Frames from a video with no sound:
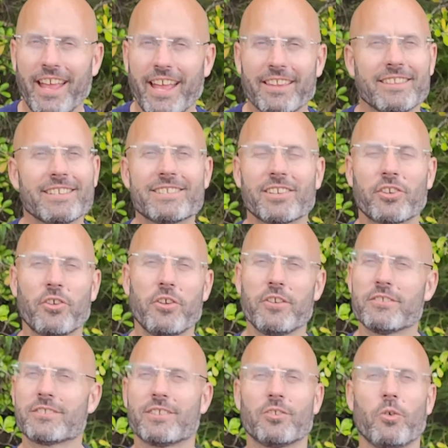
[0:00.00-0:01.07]
And this
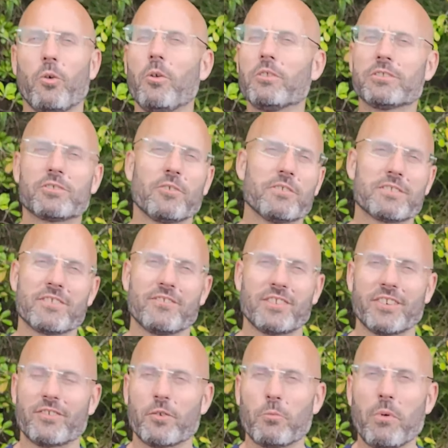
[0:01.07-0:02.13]
occurs in all sorts of
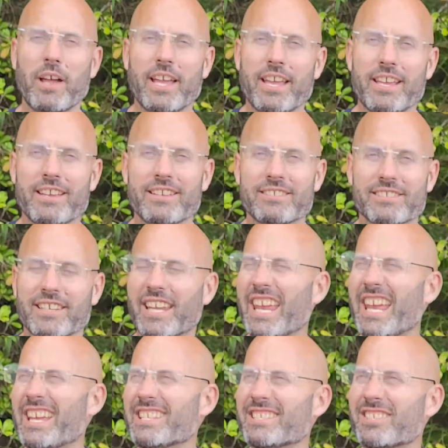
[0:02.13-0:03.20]
different ways and
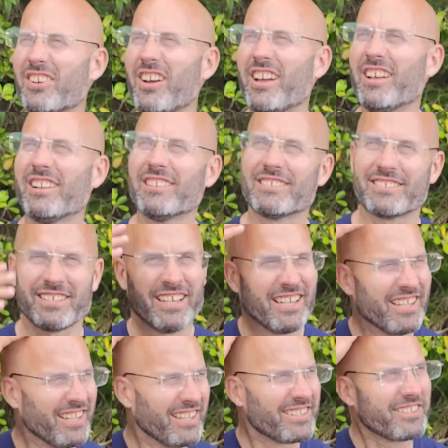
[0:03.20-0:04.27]
hairstyles.
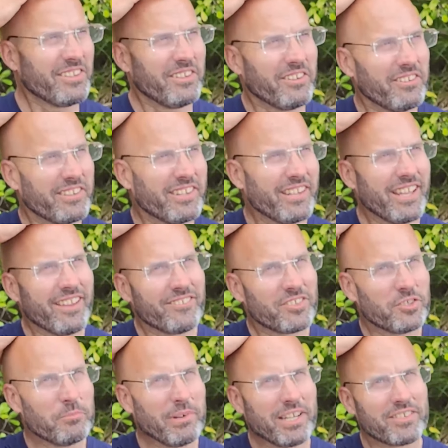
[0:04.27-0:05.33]
Don't know that I have
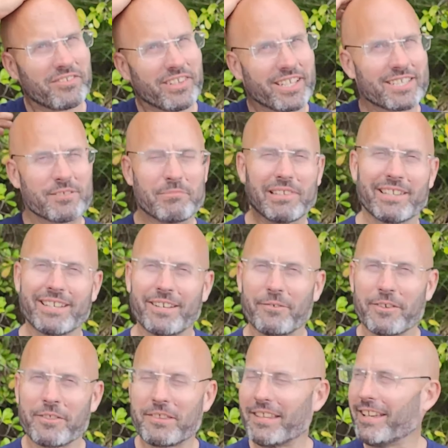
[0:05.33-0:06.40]
too much flexibility
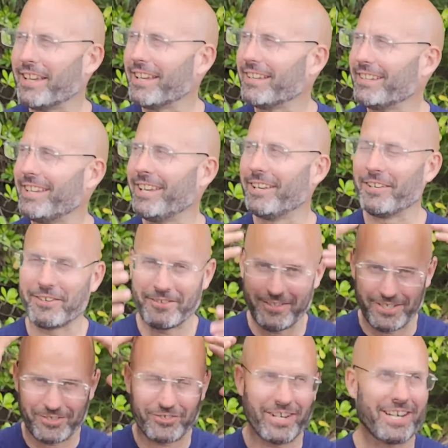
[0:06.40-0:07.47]
with
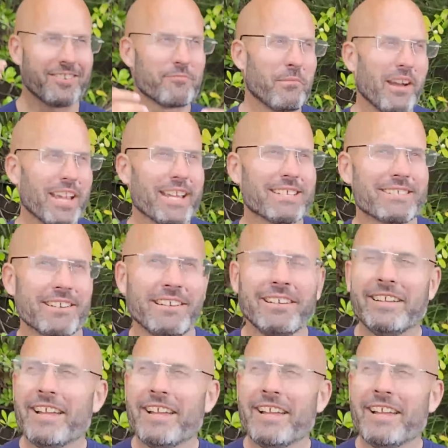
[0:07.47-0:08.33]
the trend of my hairstyle,